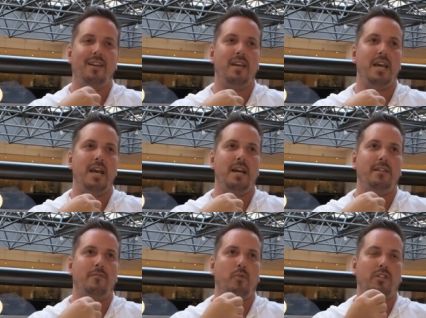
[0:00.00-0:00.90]

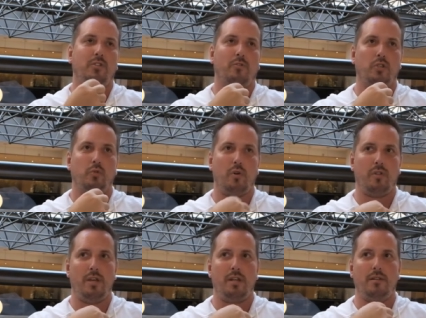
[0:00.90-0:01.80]
and what starts
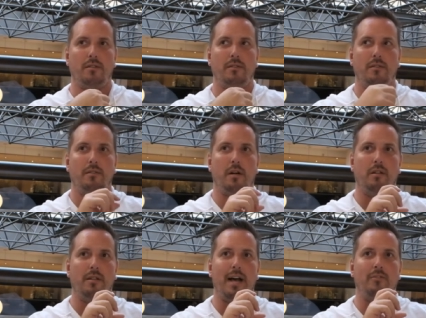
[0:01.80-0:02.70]
within
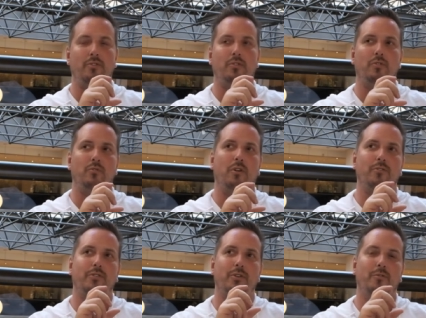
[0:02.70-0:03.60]
allows to
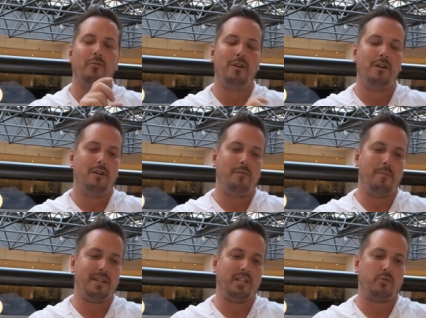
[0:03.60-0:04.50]
also
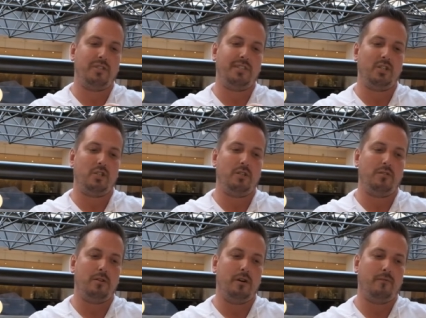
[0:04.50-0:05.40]
make that transition
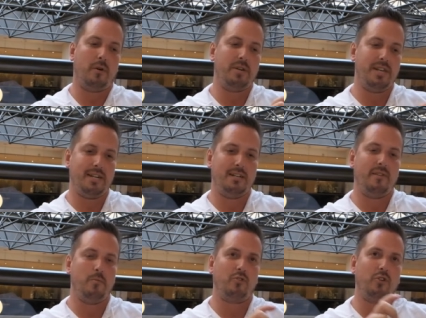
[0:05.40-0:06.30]
uh, from a negative
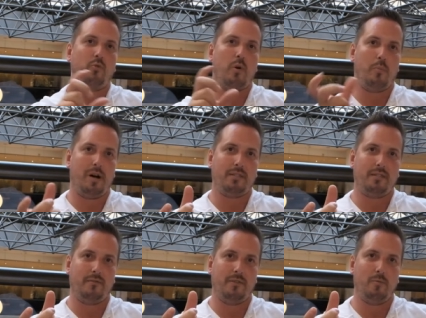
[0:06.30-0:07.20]
emotion to a
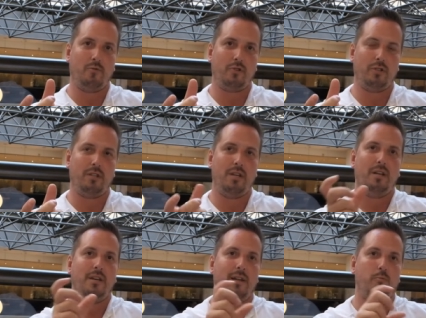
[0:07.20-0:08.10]
positive emotion
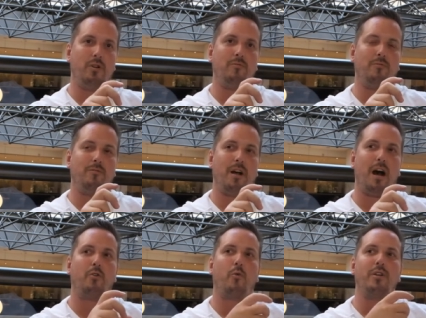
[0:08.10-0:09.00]
and when
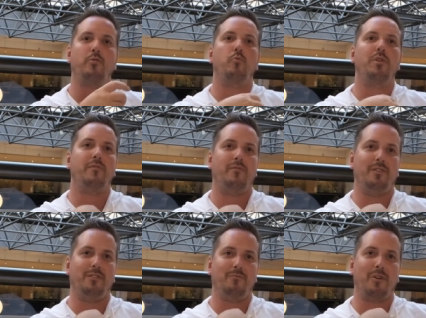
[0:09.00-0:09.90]
how great do we
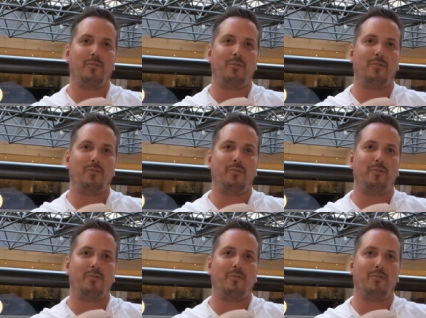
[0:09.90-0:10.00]
feel with